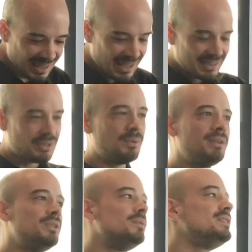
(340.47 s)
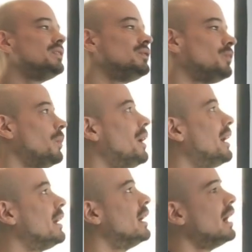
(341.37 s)
So one of the reasons
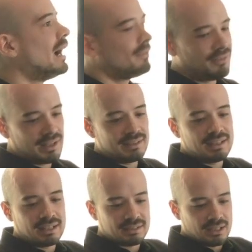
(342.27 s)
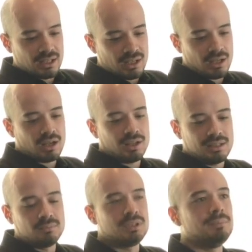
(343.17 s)
why I find that Kotlin
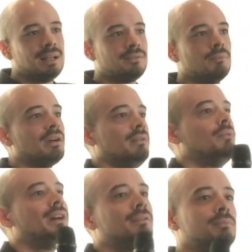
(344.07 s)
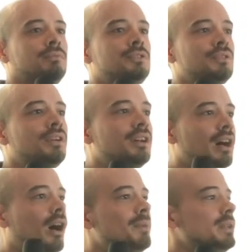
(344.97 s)
Multiplatform, well, first of all, how
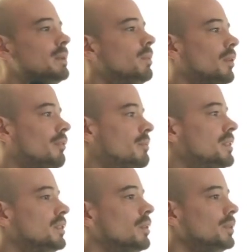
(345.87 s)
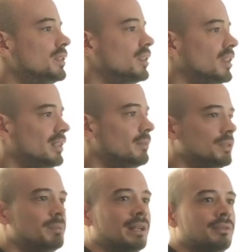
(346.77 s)
many people are familiar with the Kotlin
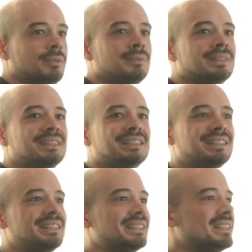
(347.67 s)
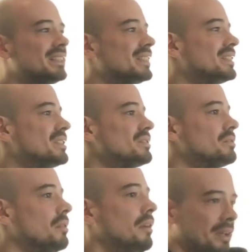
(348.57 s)
Multiplatform?
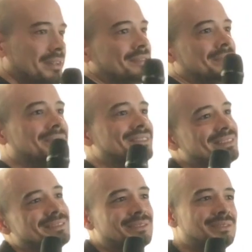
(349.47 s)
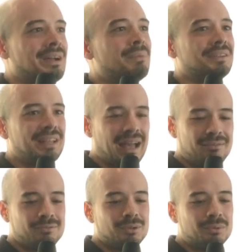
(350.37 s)
So, okay, so since it's about half
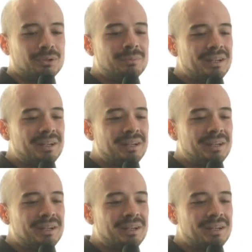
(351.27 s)
of the room,